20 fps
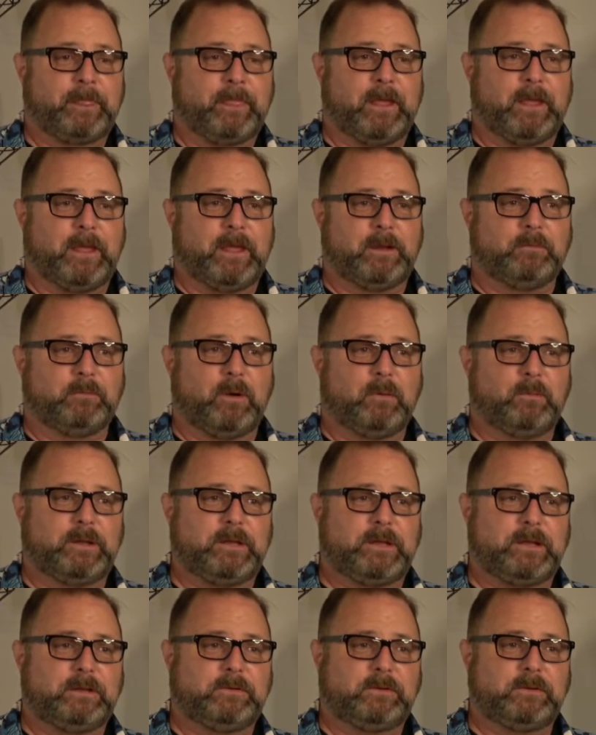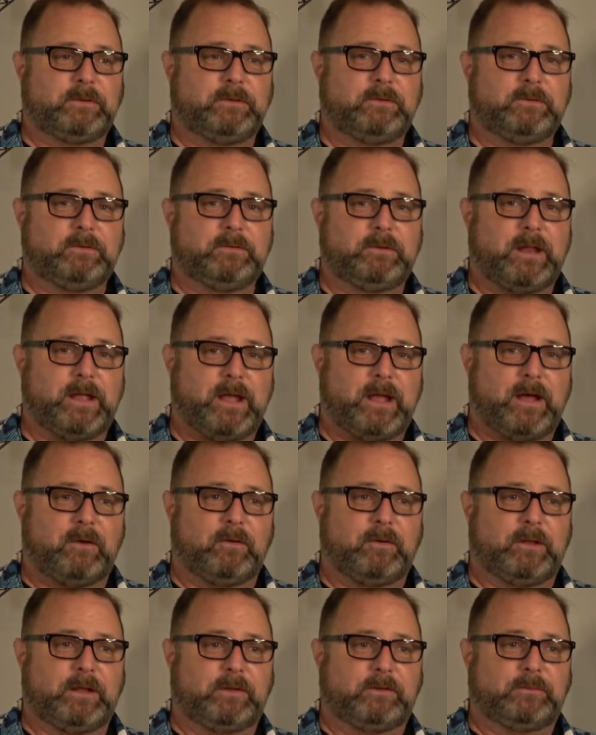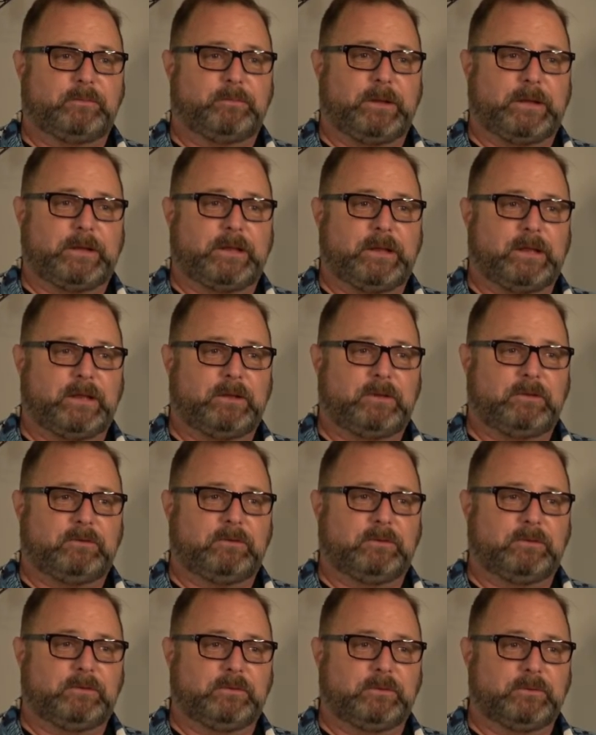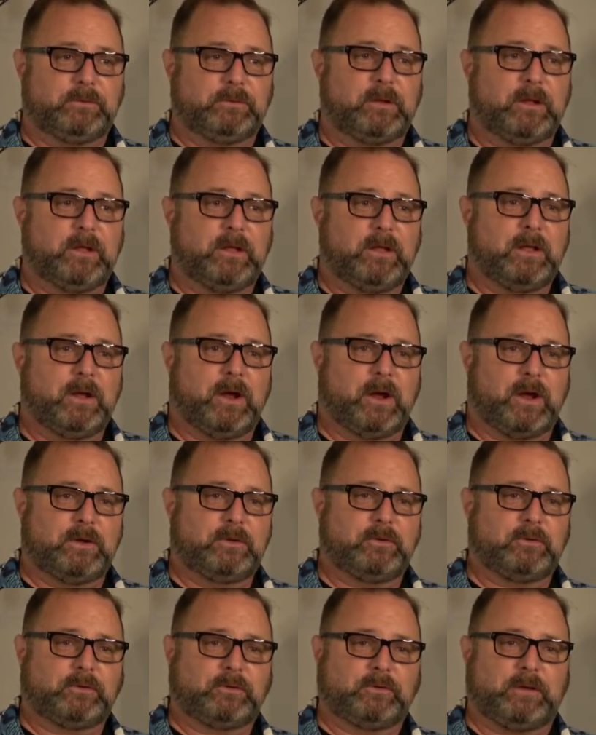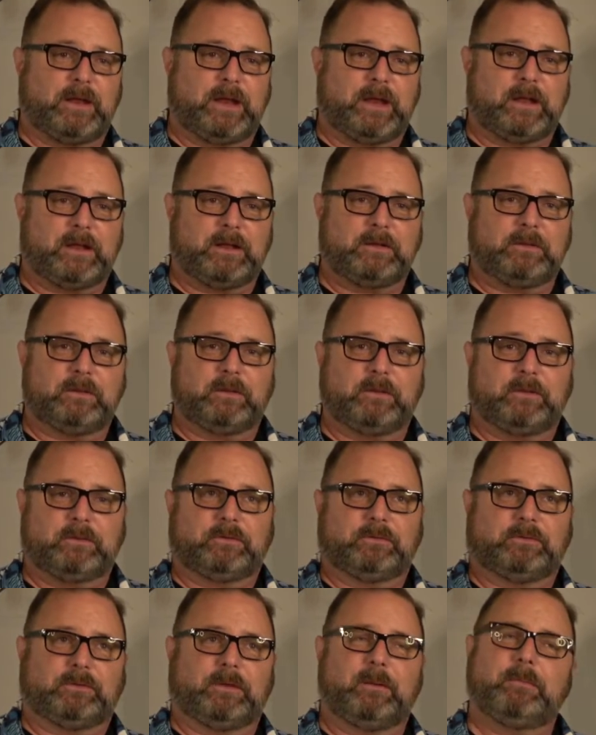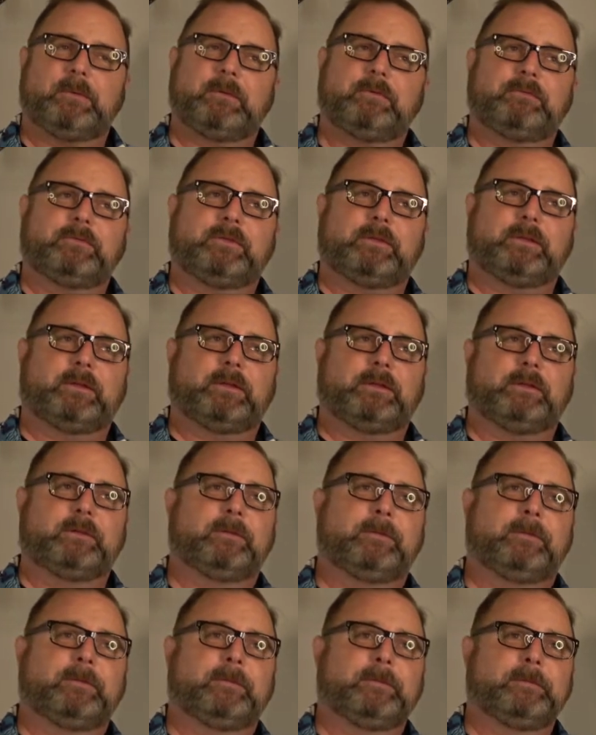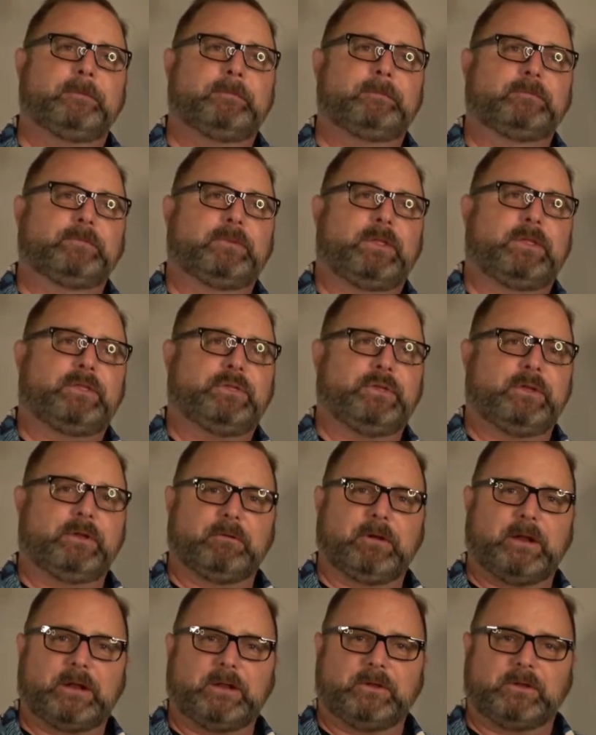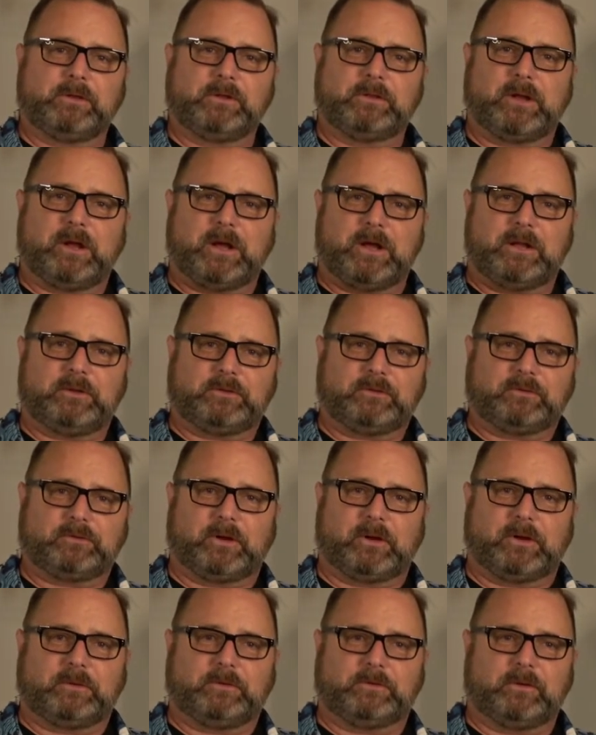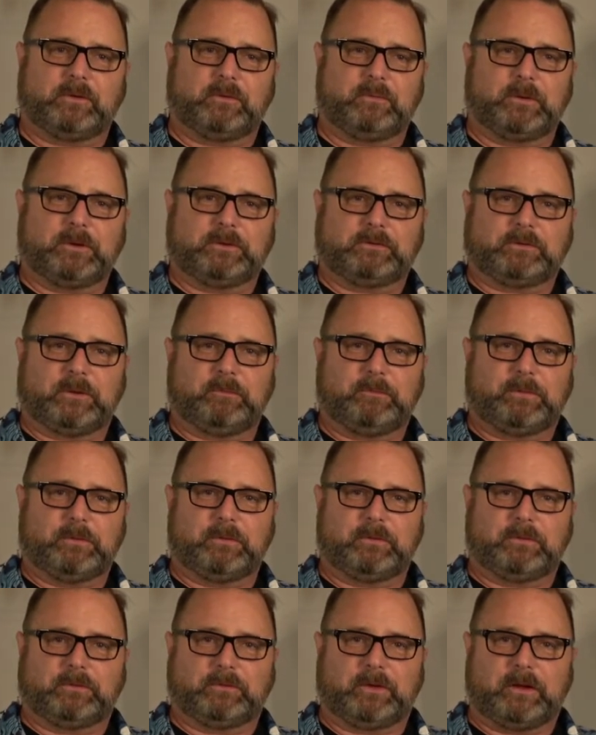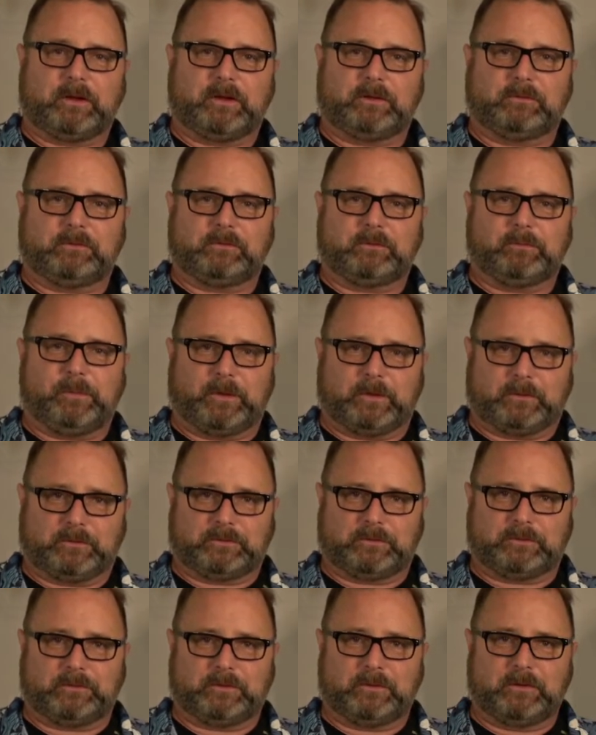and what we need to do now is begin to understand some of the theoretical constructs on which computer science is built.